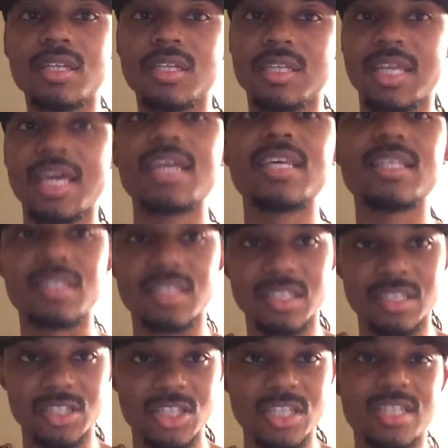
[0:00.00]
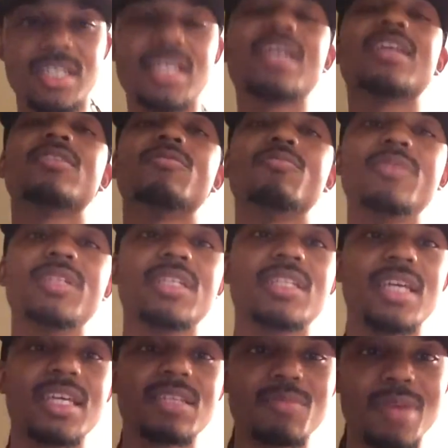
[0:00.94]
that is legit. That is
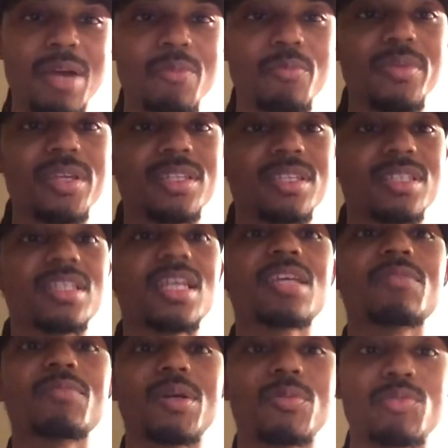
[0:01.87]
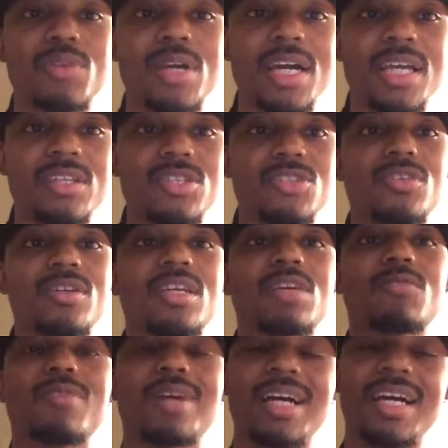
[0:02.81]
me. That's my business. That's my pride and joy.
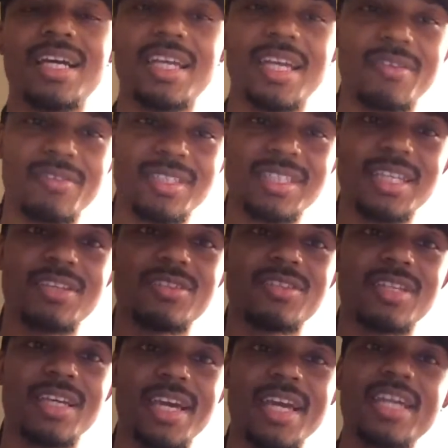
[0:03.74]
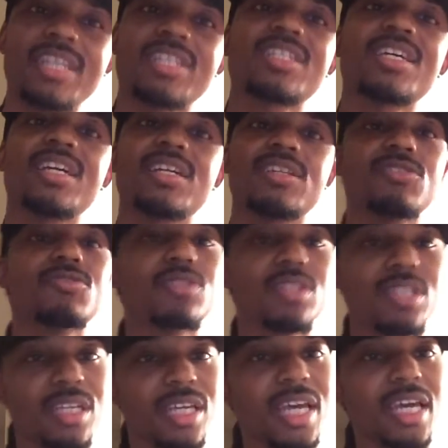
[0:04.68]
That's why every time you say a hashtag,
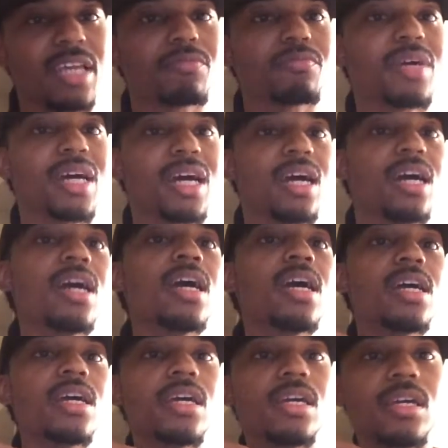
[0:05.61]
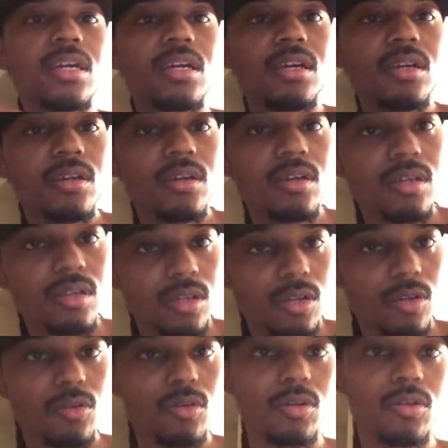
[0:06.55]
usually it has my
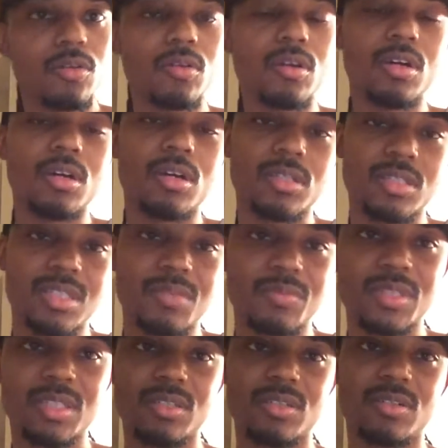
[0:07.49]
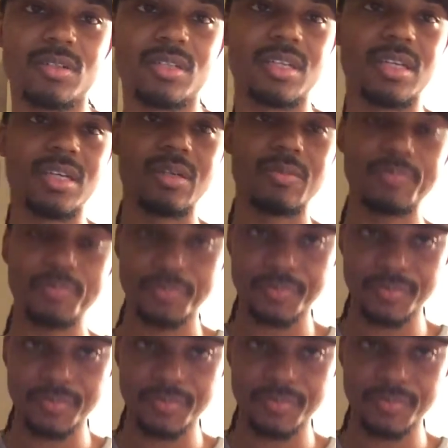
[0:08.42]
logo or something on there.